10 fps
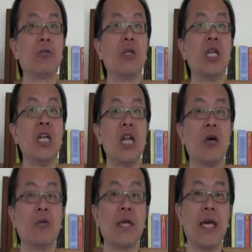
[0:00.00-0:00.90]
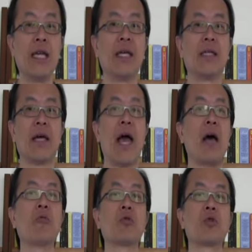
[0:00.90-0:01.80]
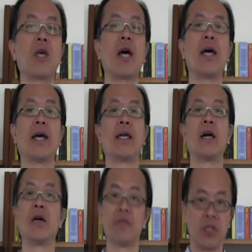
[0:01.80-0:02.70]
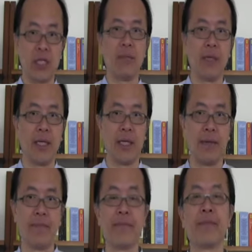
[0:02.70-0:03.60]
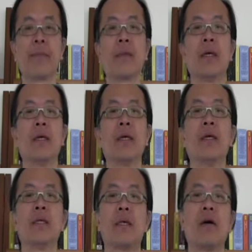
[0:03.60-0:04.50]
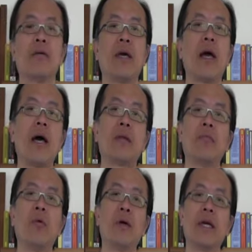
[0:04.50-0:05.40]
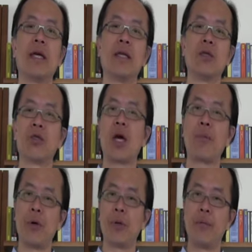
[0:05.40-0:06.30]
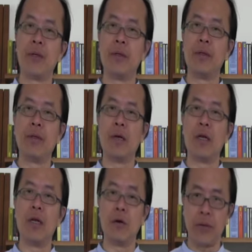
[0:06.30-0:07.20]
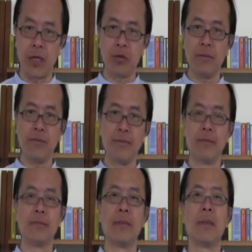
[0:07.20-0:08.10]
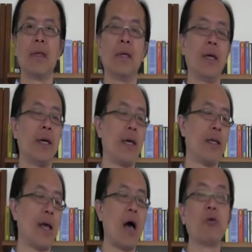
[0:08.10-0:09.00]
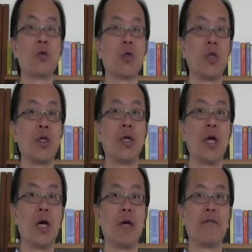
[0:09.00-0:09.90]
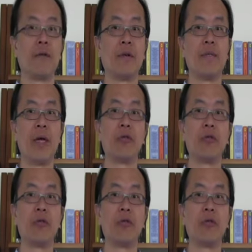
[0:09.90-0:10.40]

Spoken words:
to locate it outside of the CBD. So they are more in a suburban location and outskirts of the